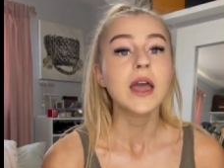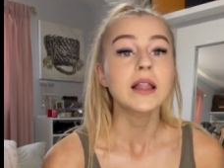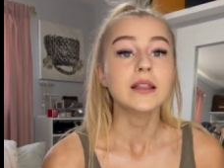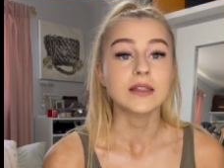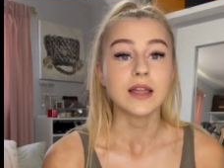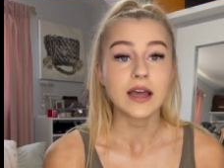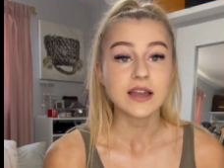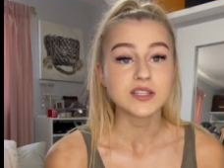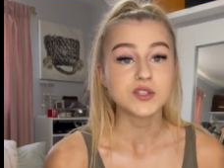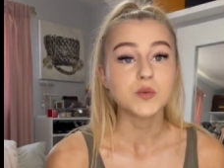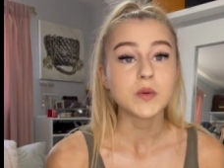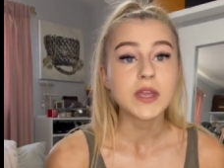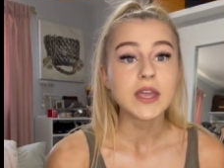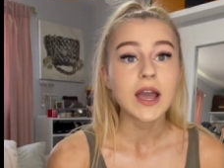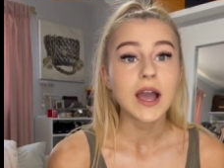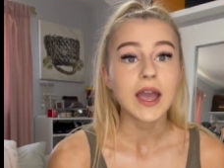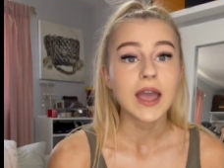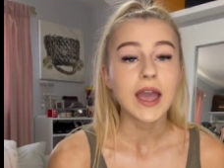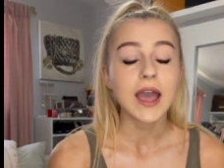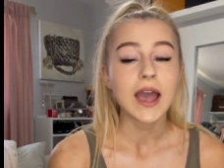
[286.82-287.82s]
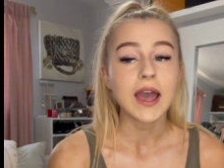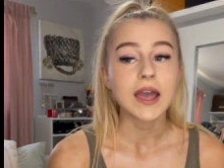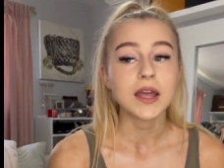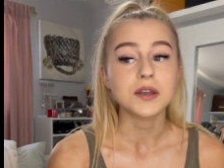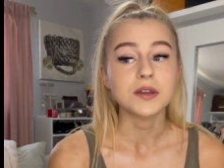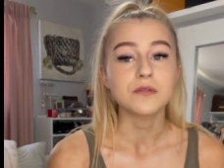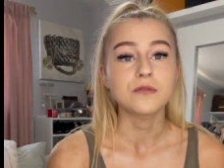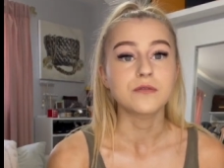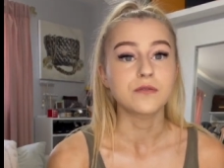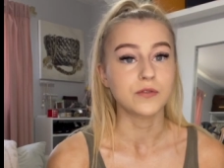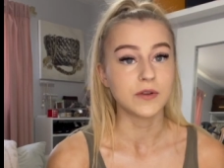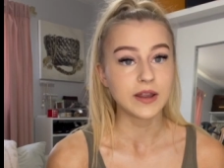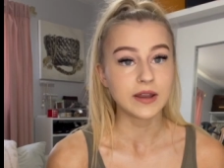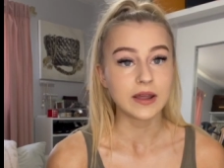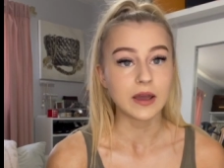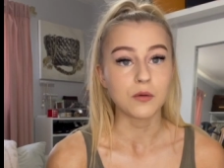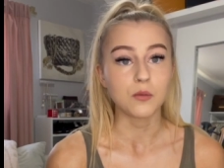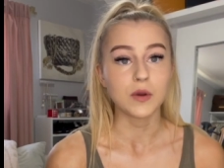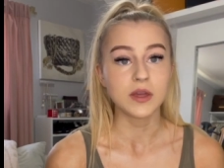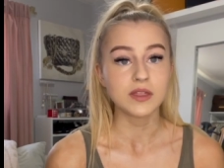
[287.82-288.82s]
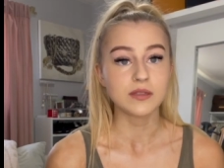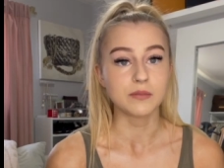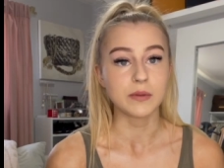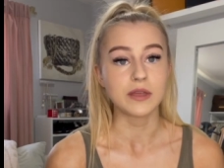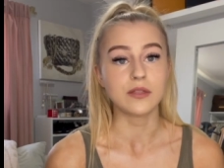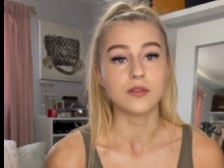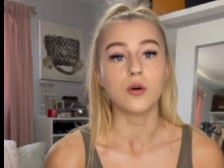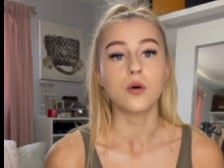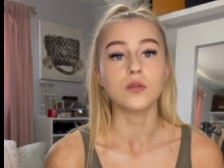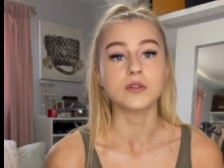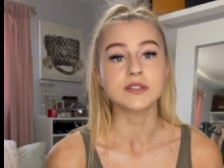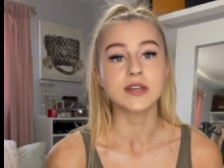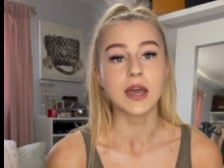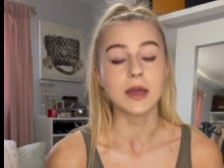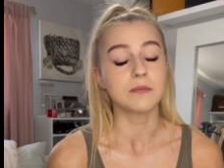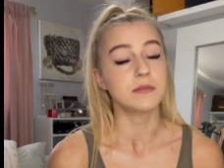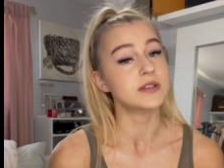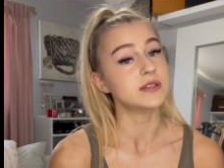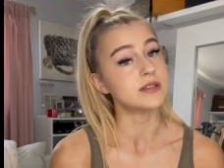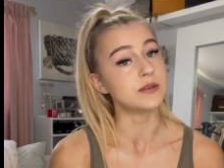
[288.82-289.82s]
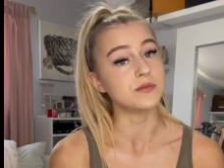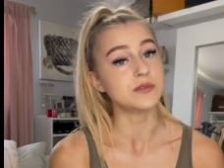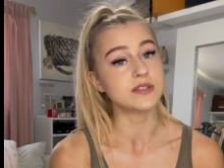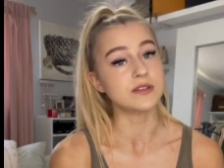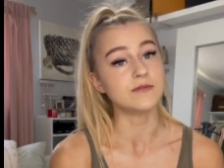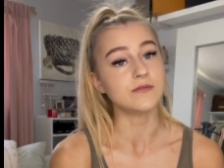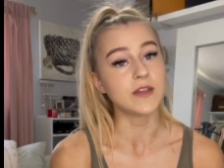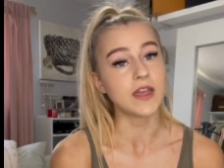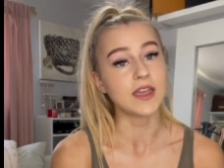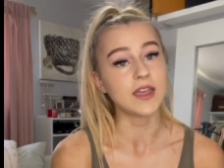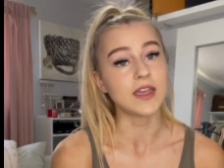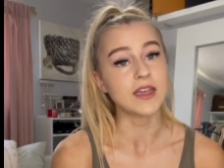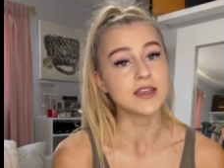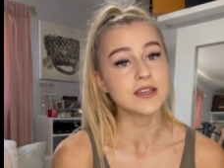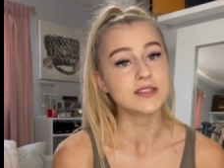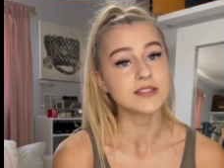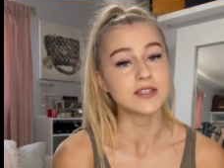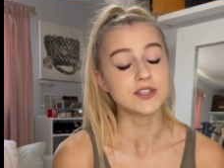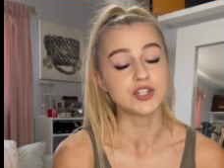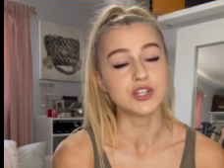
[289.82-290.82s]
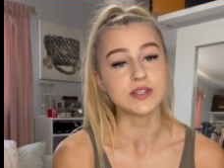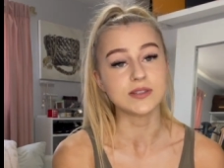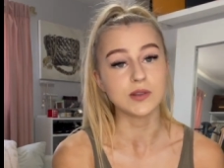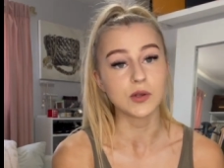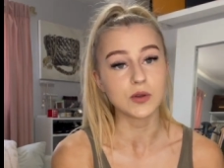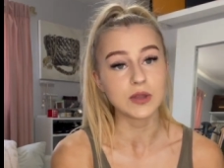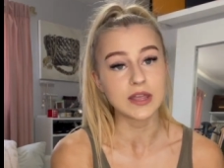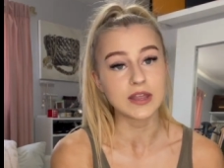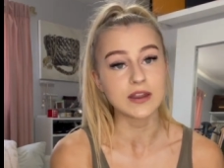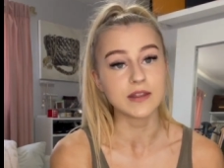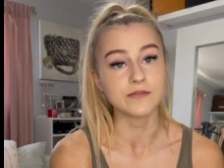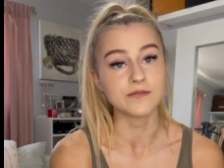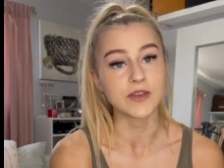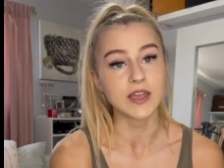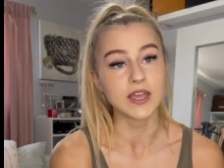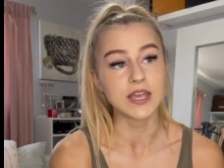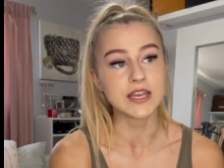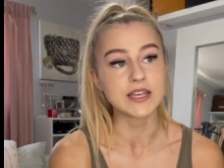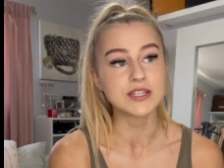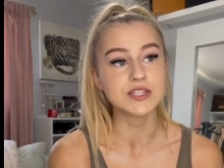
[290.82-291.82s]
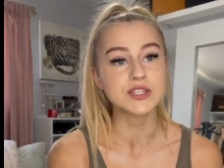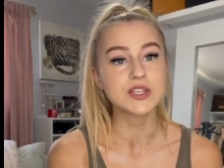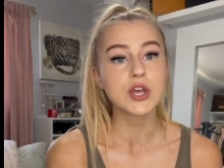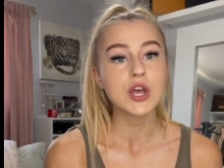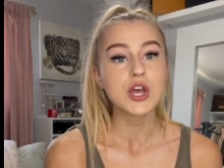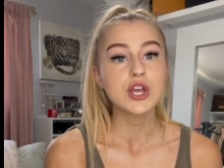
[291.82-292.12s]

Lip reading: last week I had Frida with me the whole time because it was in Vegas, and she's located in Vegas,